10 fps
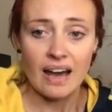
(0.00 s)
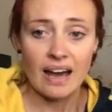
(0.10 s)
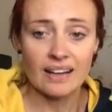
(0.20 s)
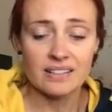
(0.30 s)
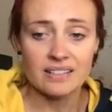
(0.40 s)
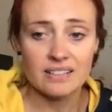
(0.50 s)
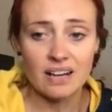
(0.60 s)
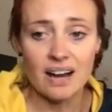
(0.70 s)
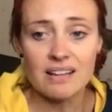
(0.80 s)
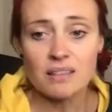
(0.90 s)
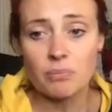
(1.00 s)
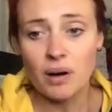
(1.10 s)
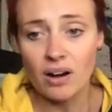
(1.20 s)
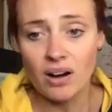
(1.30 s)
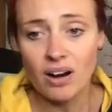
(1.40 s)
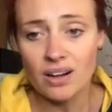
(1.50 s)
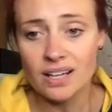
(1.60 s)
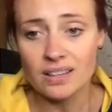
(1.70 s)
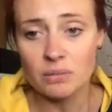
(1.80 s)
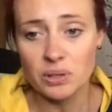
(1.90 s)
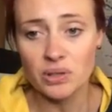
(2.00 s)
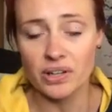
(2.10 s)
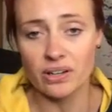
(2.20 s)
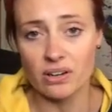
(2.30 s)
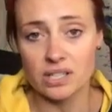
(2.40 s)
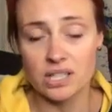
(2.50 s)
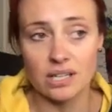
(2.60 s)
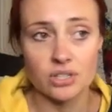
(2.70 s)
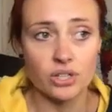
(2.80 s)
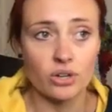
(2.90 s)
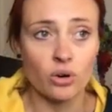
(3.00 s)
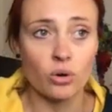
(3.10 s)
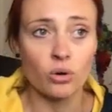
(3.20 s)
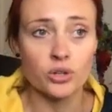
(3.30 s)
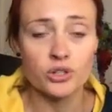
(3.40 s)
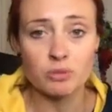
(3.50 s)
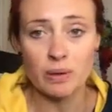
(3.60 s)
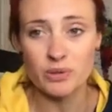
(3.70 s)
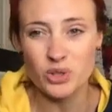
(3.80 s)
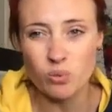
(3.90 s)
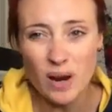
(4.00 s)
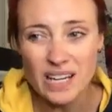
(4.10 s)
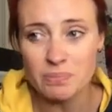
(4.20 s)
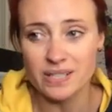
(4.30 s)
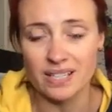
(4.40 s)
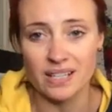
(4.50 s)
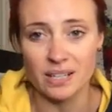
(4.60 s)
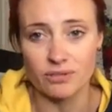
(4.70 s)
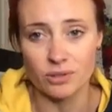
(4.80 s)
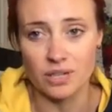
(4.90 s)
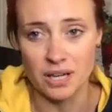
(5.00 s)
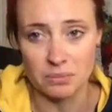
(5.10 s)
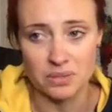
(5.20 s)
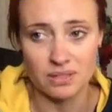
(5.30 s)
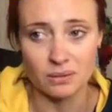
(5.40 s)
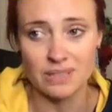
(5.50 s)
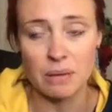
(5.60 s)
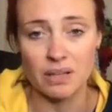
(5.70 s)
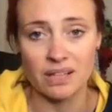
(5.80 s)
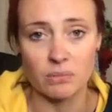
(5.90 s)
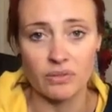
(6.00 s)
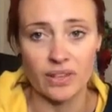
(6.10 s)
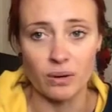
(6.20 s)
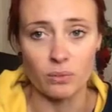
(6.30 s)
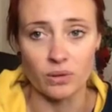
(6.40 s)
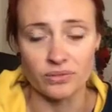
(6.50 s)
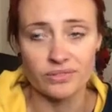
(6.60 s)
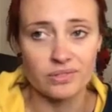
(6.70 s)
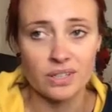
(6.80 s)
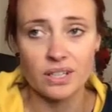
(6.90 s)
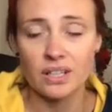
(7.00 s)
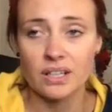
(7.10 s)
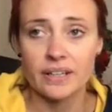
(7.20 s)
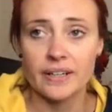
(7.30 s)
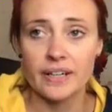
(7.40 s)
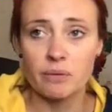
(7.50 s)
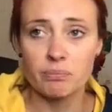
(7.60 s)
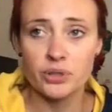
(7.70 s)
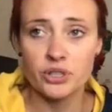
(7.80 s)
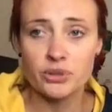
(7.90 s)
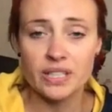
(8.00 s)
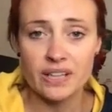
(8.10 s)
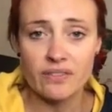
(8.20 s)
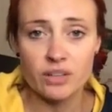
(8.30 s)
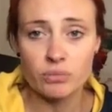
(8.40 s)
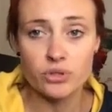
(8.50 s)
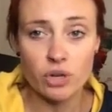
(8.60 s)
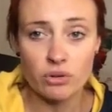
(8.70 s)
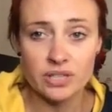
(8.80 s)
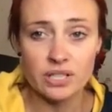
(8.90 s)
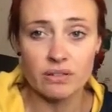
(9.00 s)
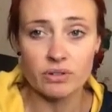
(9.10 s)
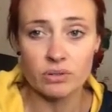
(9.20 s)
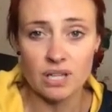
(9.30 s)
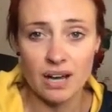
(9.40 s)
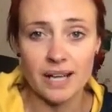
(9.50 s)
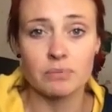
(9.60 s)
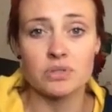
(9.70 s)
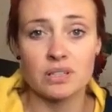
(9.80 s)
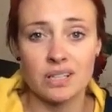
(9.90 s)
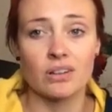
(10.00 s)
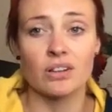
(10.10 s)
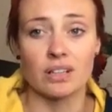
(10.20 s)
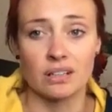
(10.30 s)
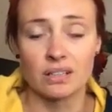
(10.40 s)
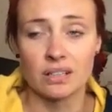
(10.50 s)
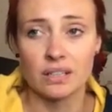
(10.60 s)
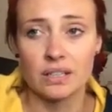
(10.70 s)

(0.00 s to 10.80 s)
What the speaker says: And either park the building and architecture, or you spend 20% of your time still dabbling with that one, but you give the majority of your time to the other.